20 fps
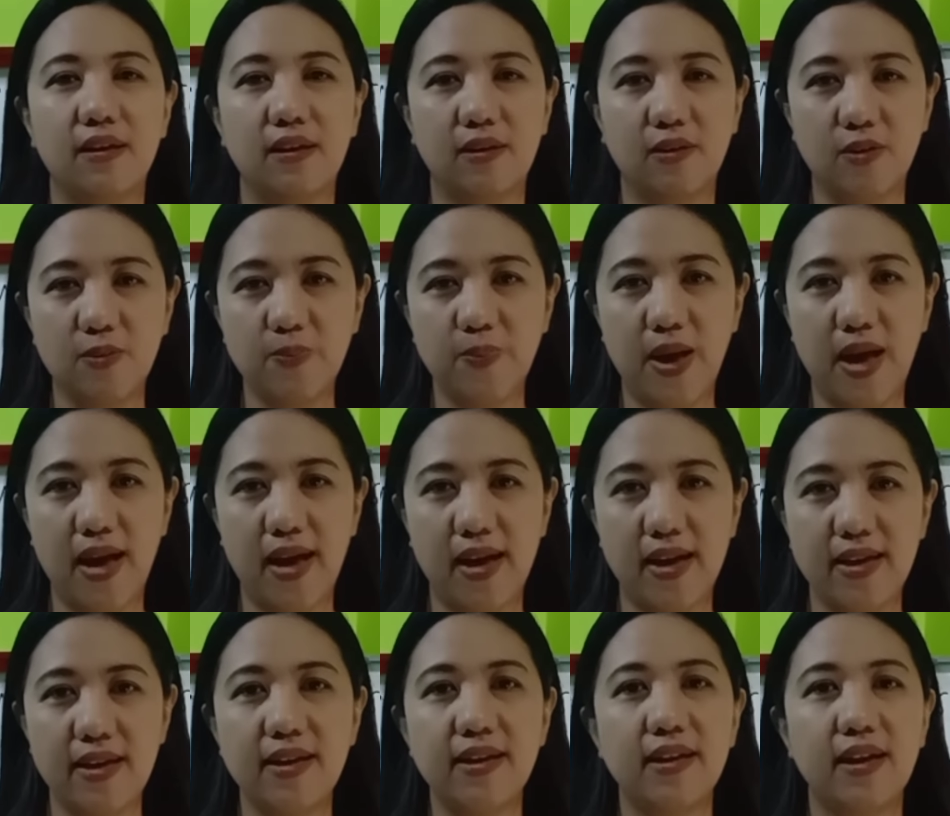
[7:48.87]

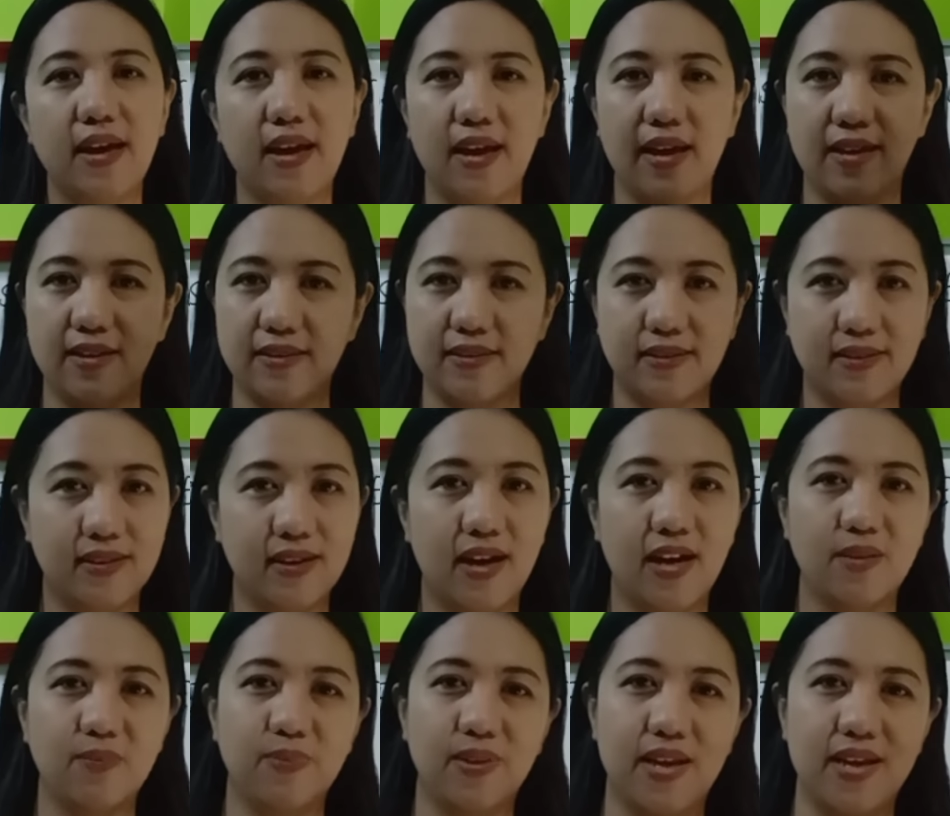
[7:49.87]
Goodbye and
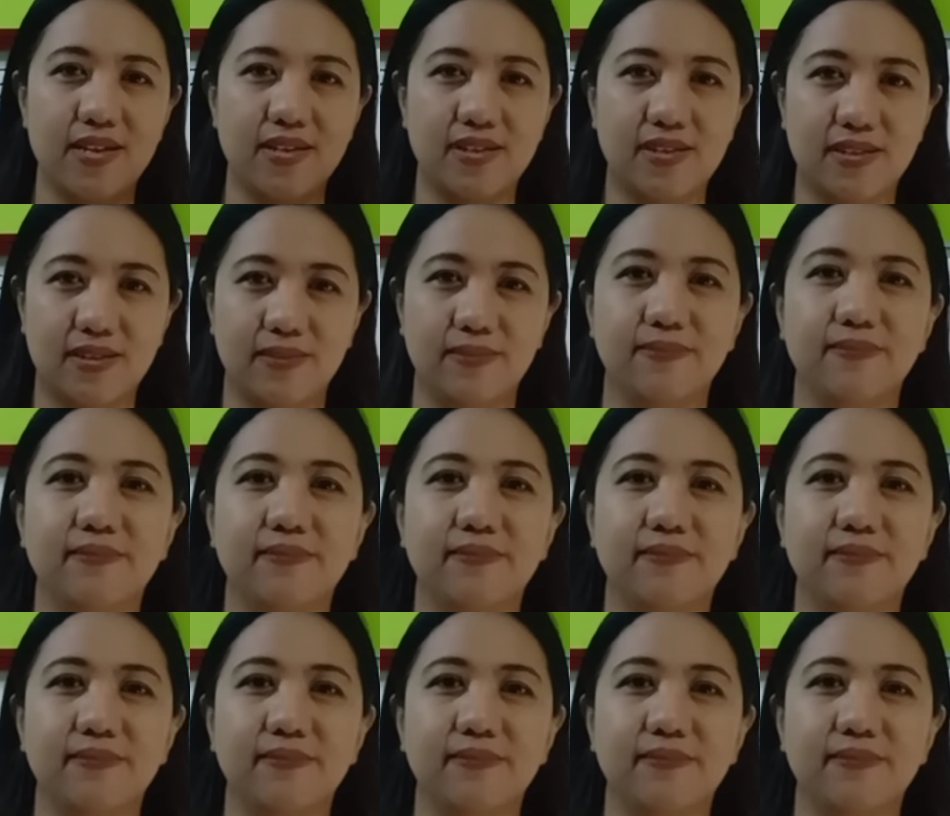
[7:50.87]
God bless.